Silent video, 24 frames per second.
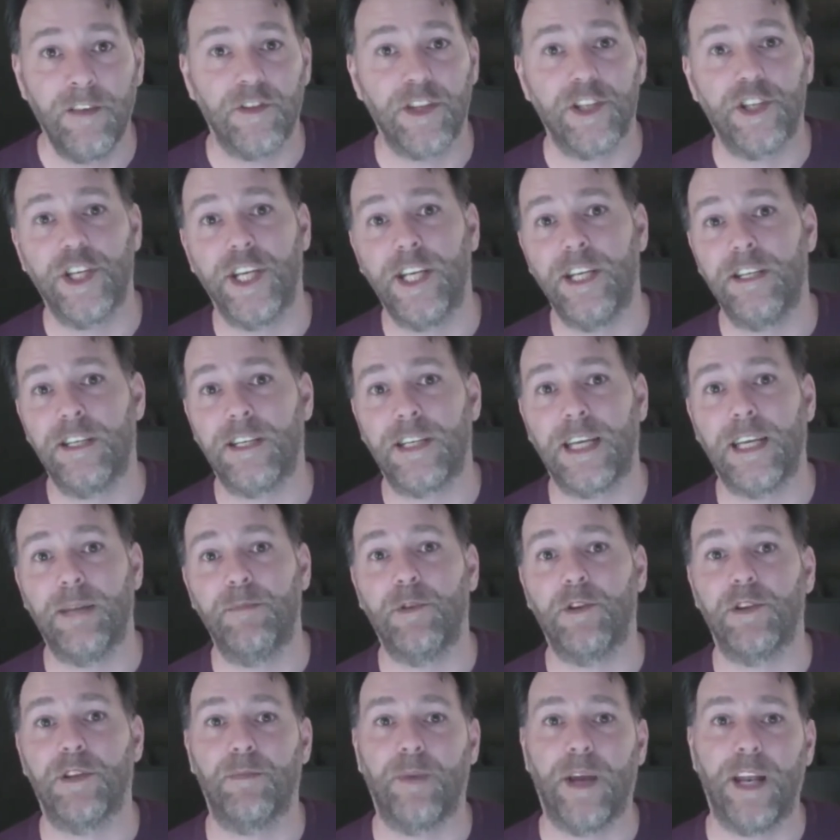share
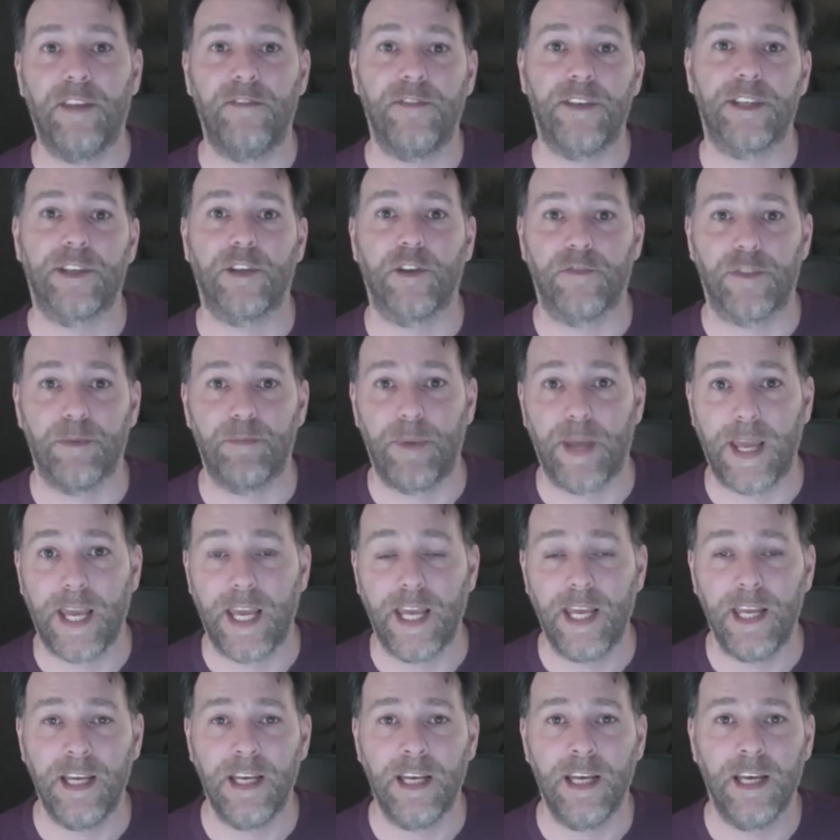scheme or the benefits of the
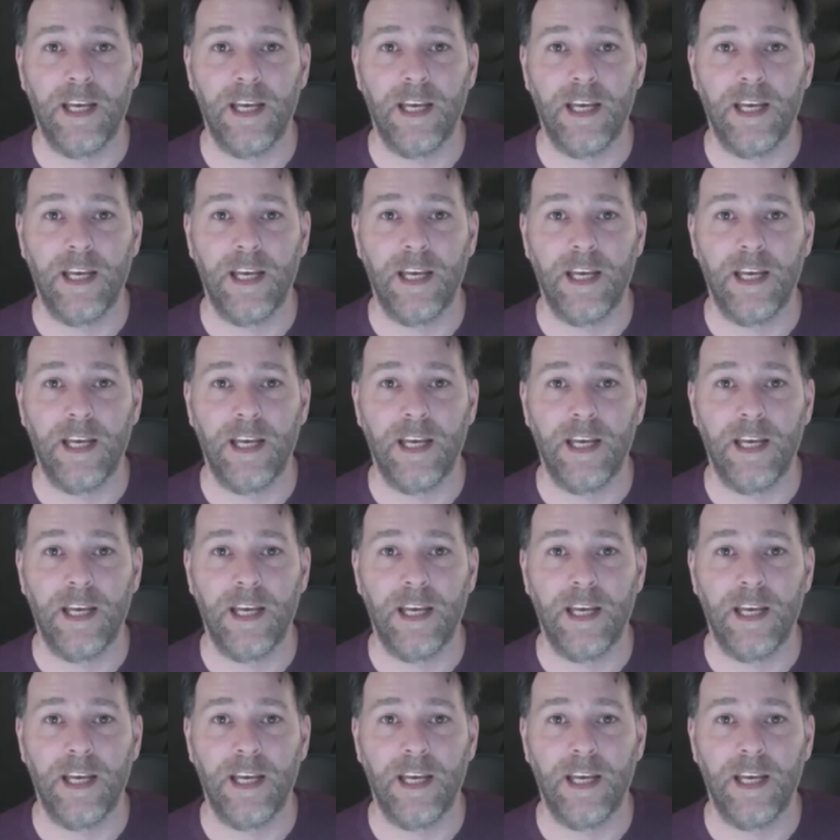pay.